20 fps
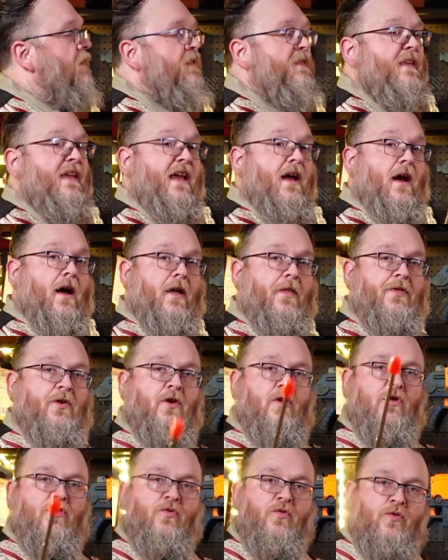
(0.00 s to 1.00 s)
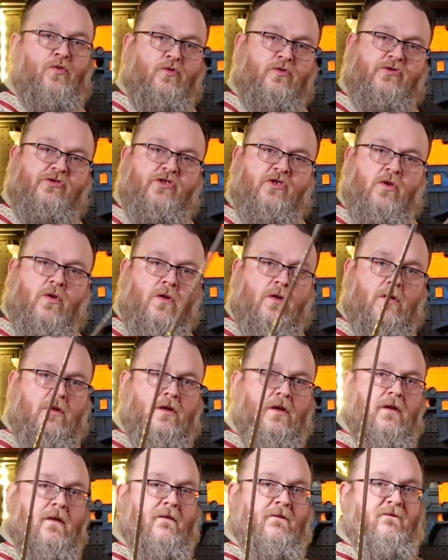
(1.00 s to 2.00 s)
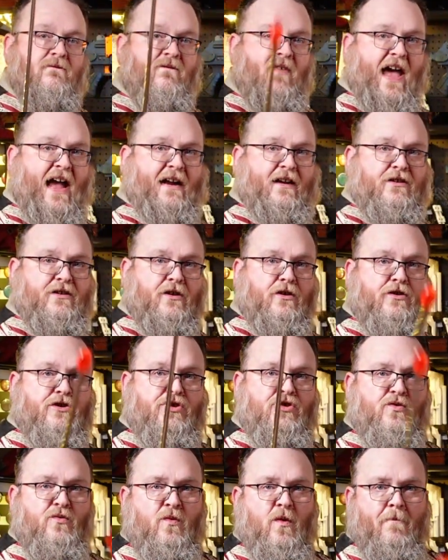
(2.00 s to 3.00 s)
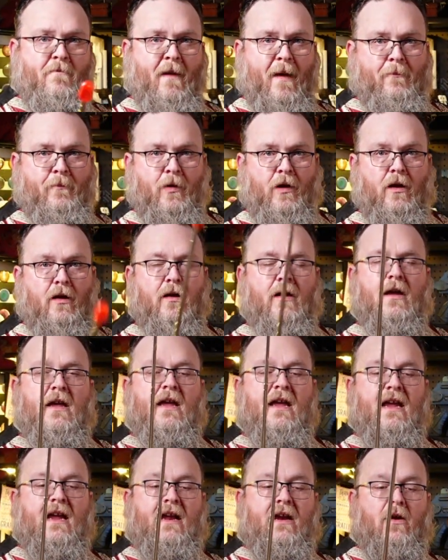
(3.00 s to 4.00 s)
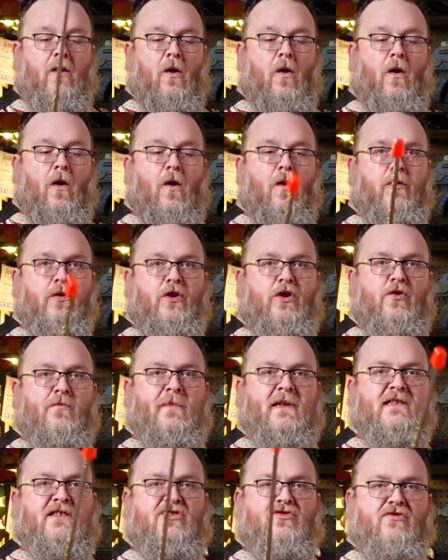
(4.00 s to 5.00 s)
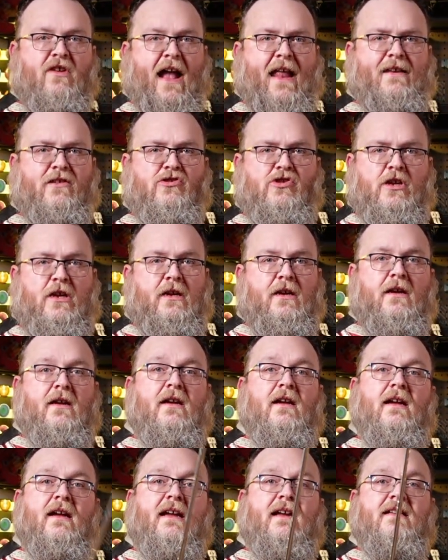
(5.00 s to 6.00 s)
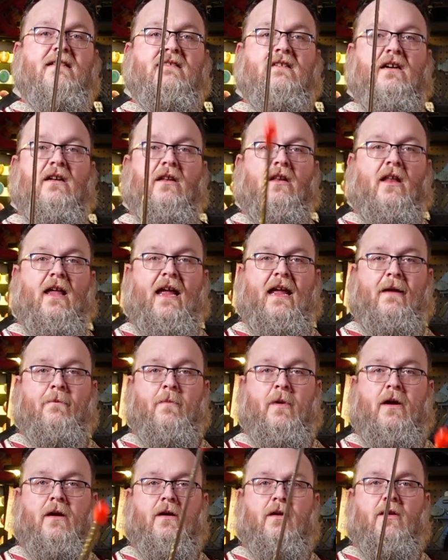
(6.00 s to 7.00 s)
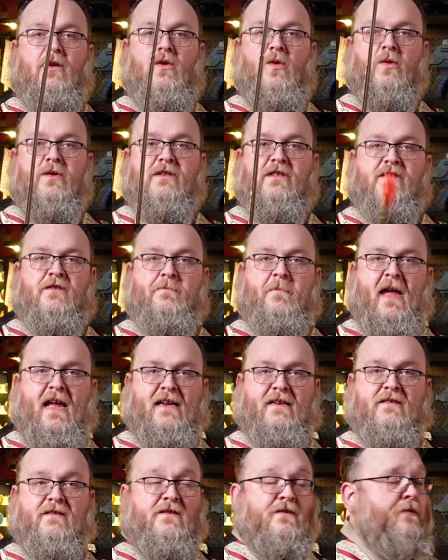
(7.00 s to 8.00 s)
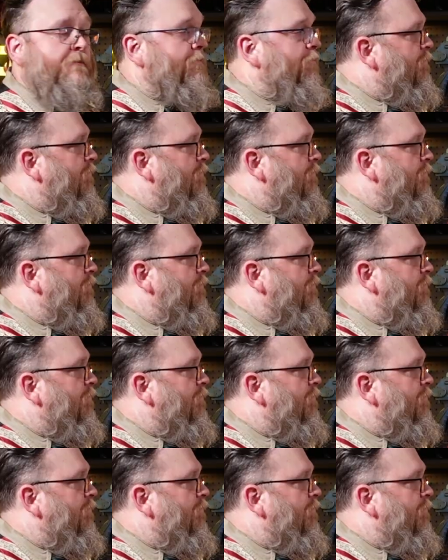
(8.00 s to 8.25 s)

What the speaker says: The other crucial factor to remember in all human strategy is claim your space.